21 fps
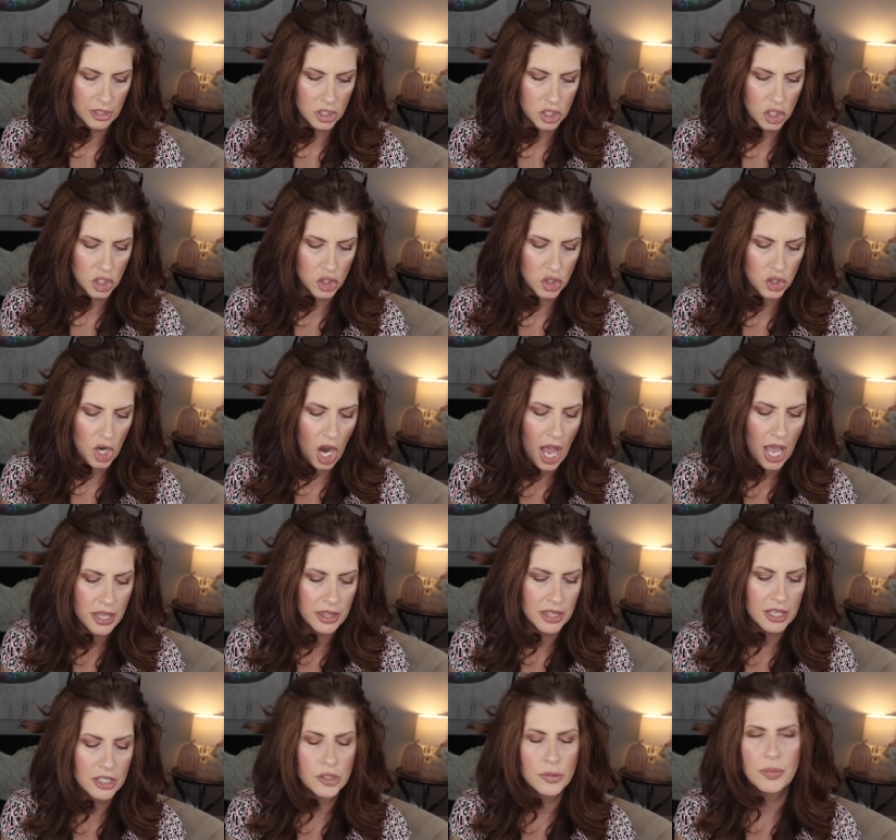to try
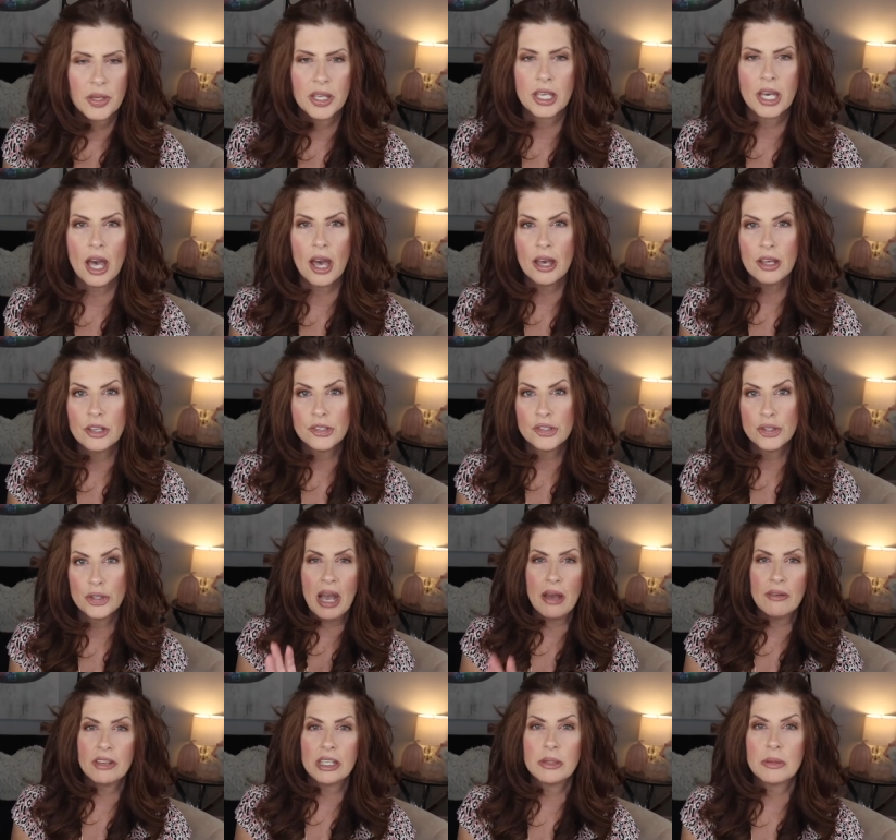these because
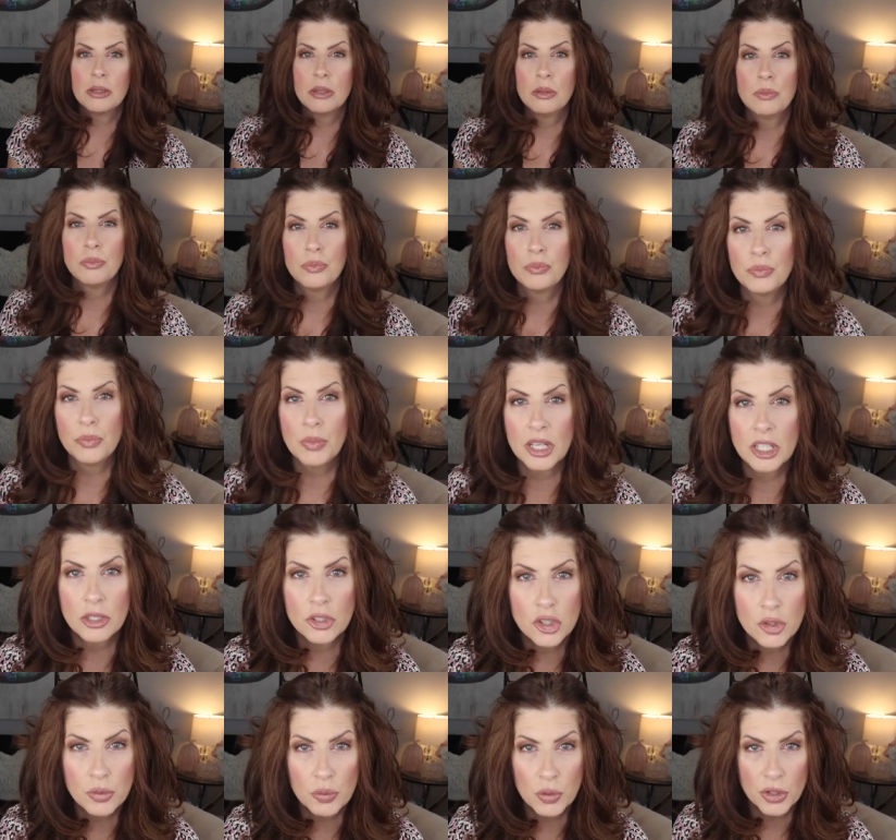I'm having a
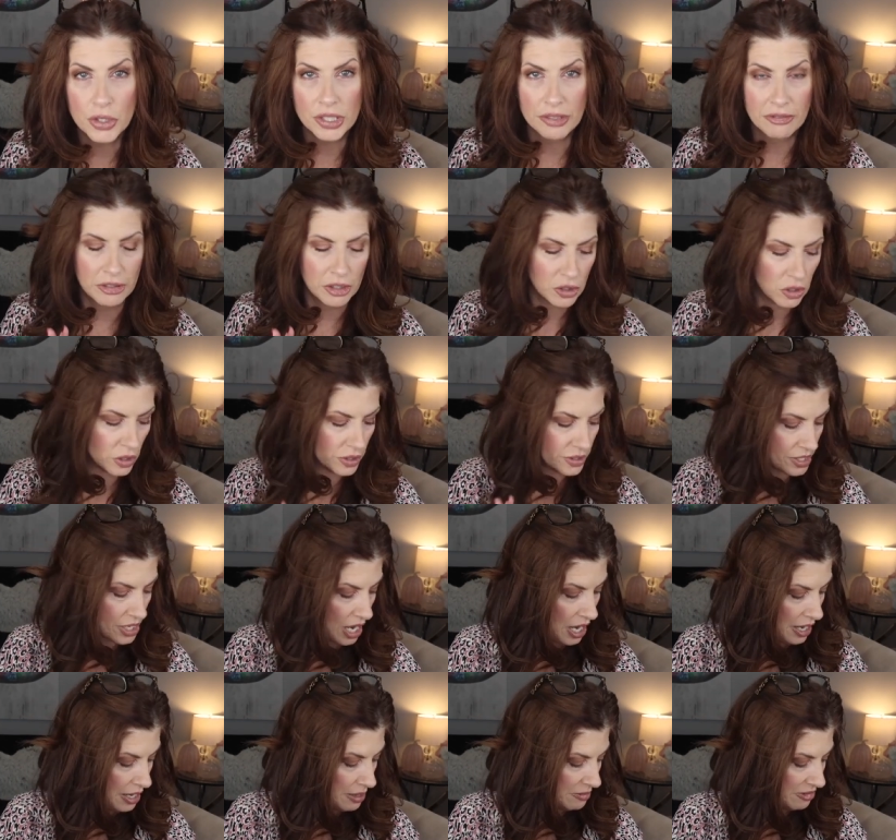much more difficult
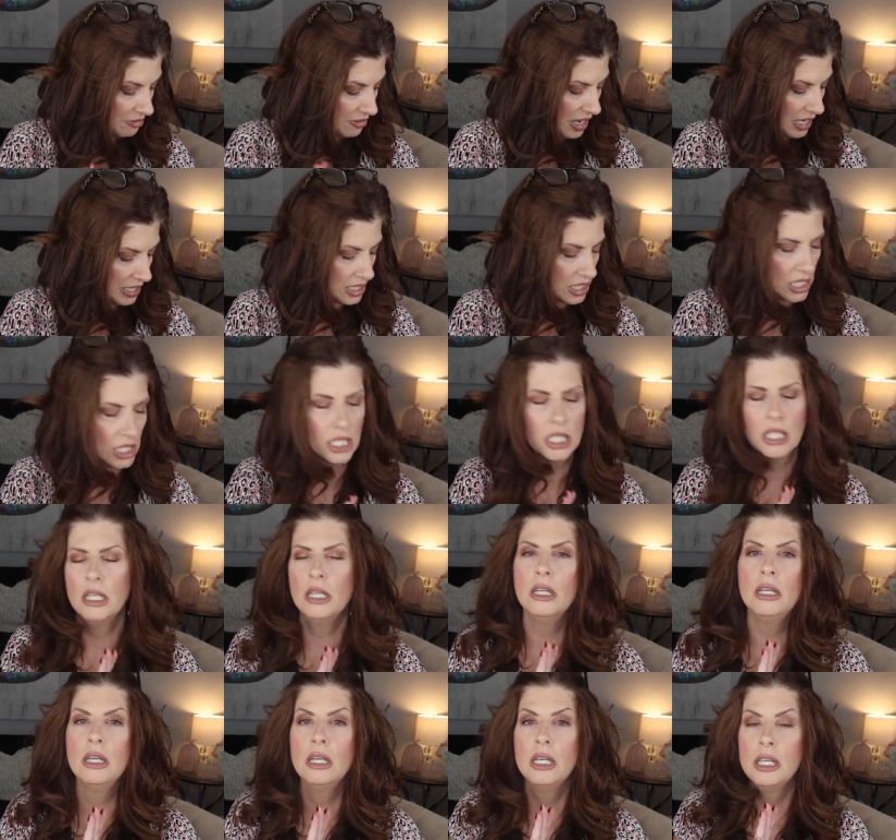time finding
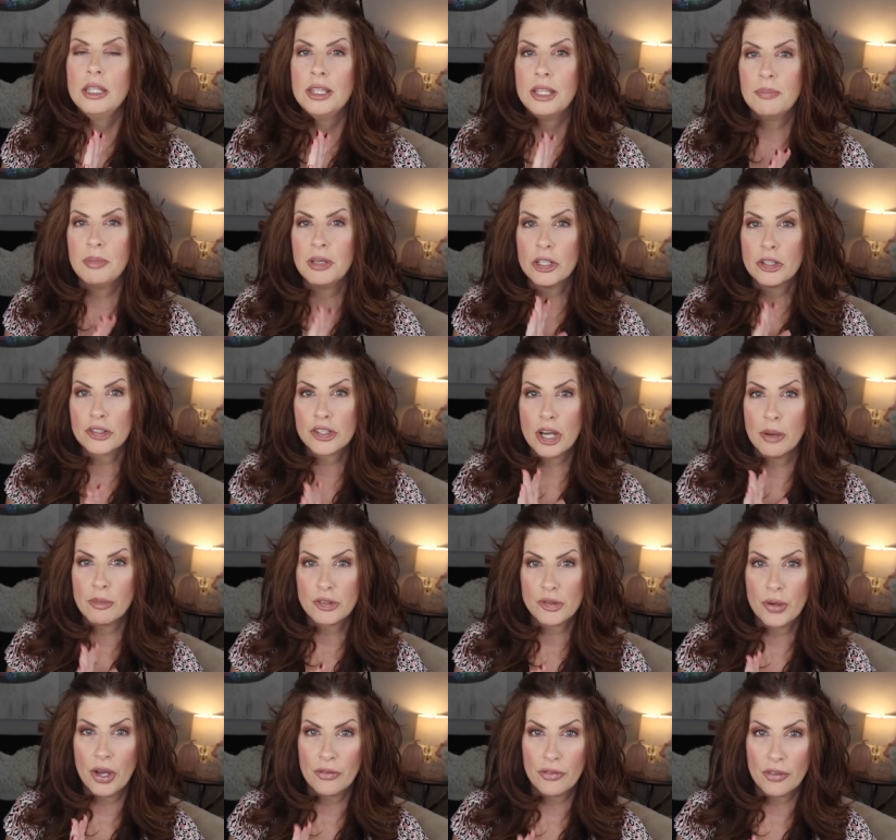the Peter
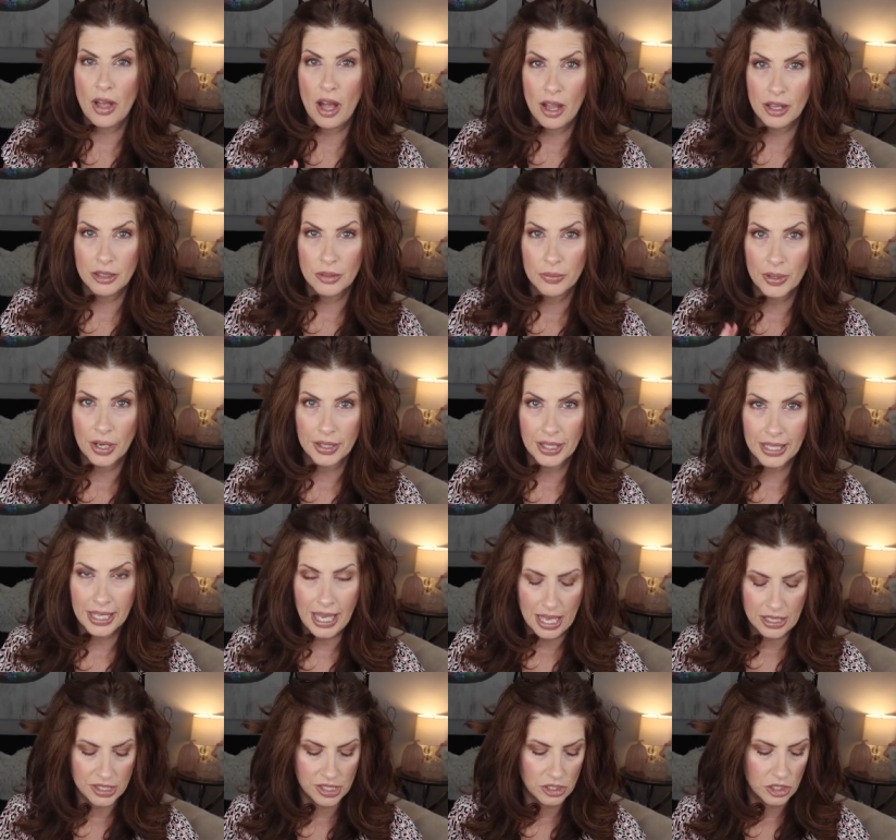Thomas Roth
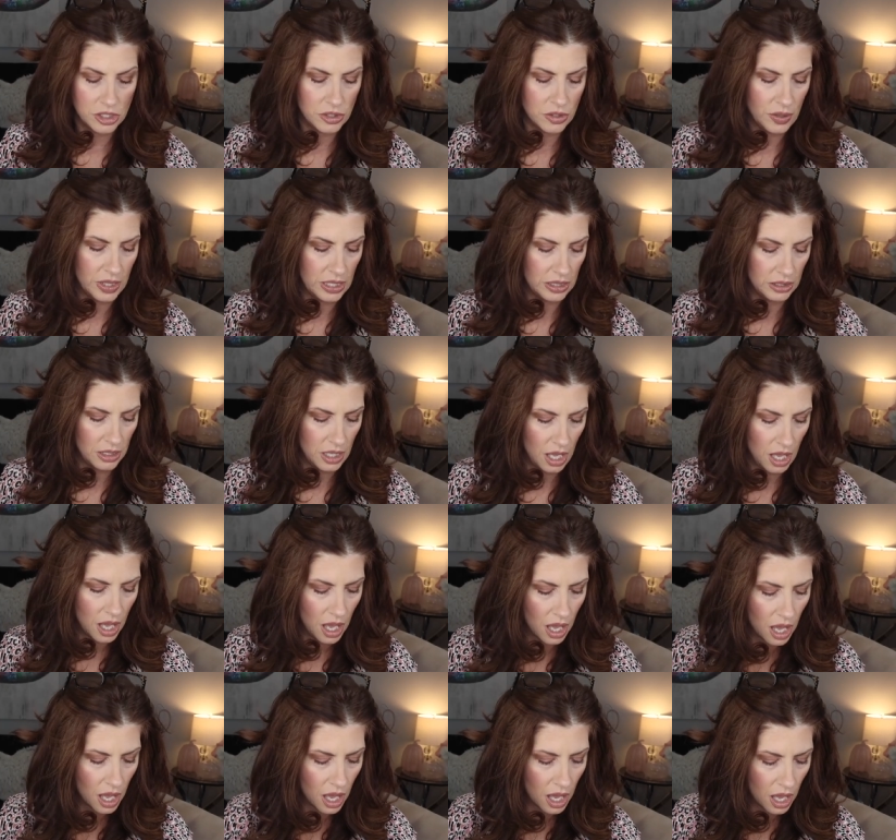hyaluronic acid. You know, I
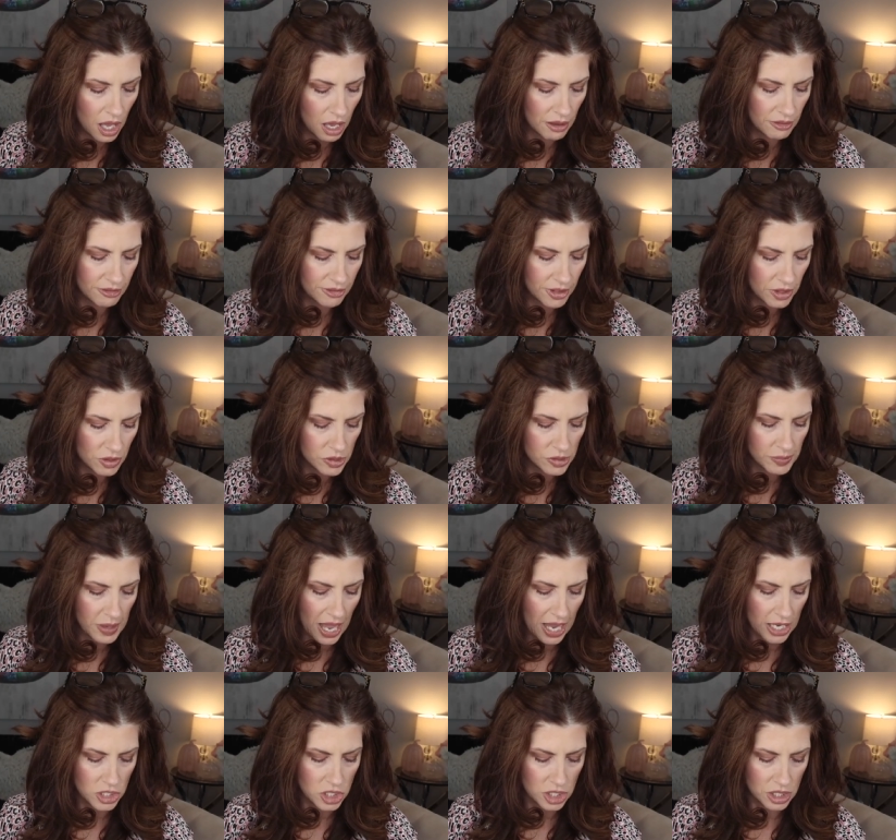love those
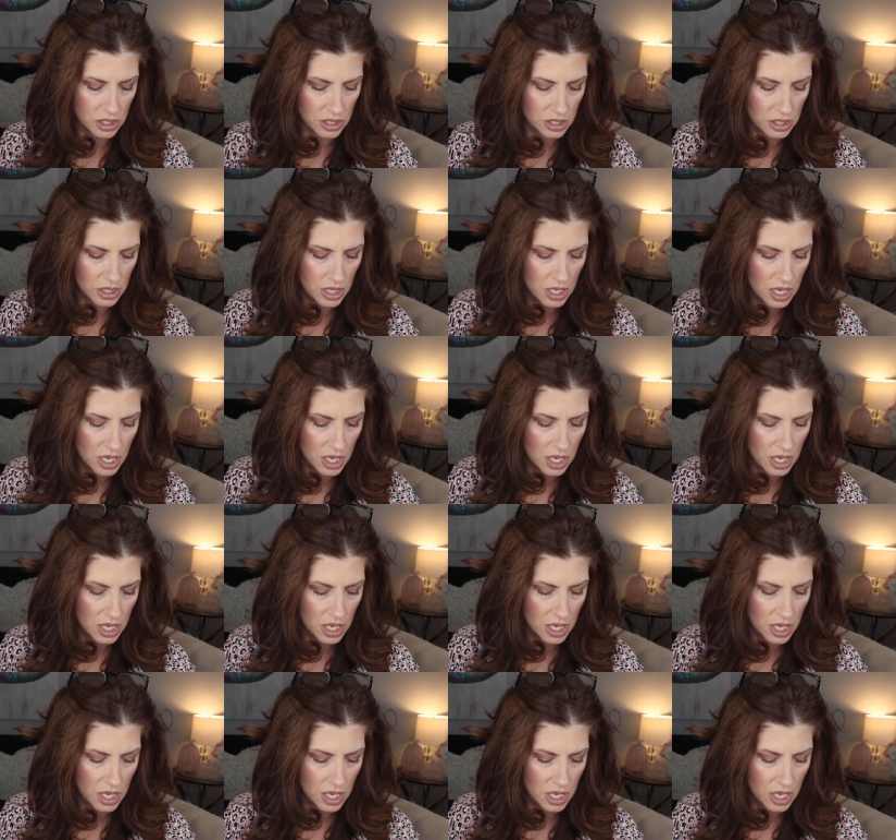patches.